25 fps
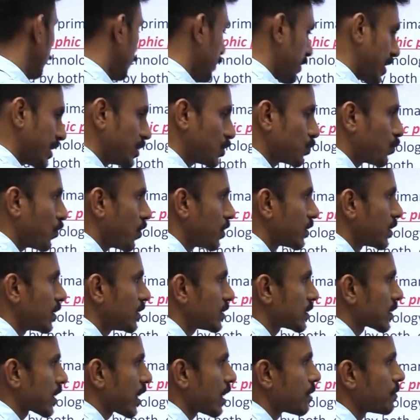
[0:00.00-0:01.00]

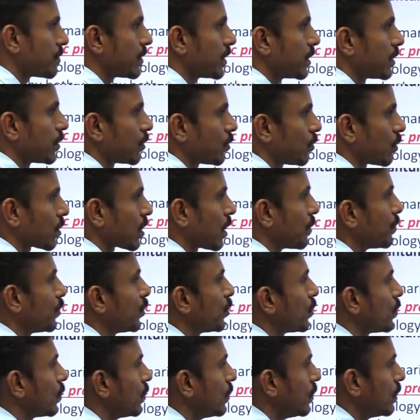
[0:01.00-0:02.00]
transponders can be
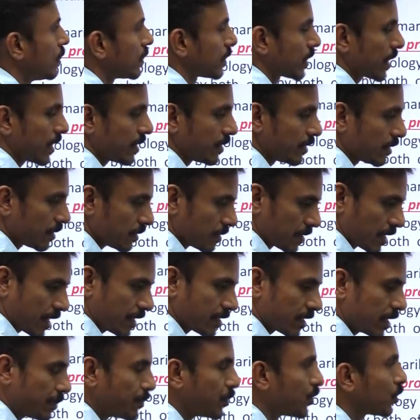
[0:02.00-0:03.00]

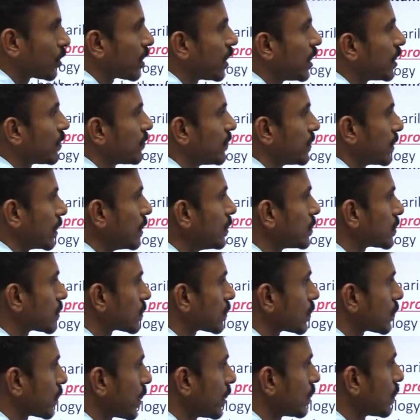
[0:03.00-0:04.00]
can communicate with each
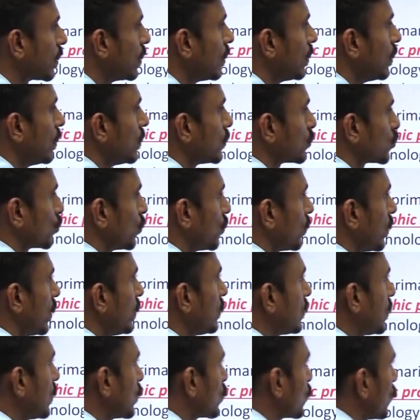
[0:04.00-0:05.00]
other, right? So
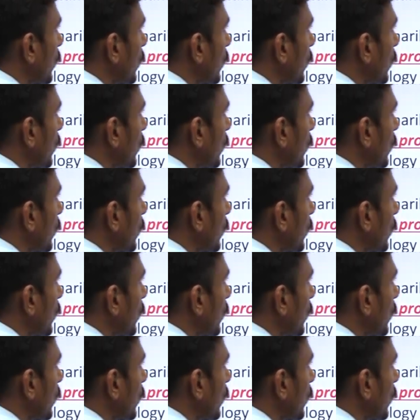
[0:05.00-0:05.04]
in this